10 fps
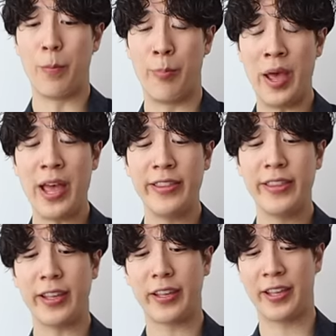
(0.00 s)

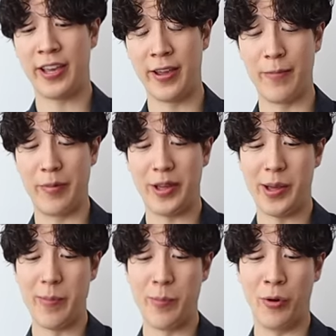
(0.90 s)
Ben Kim,
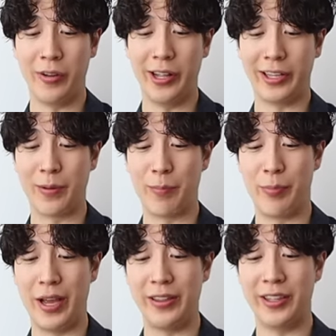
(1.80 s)
more like
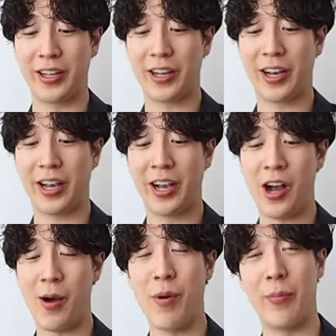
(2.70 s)
Ben
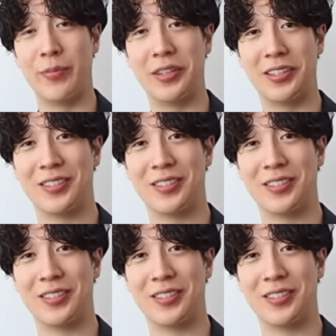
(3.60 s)
Kamami.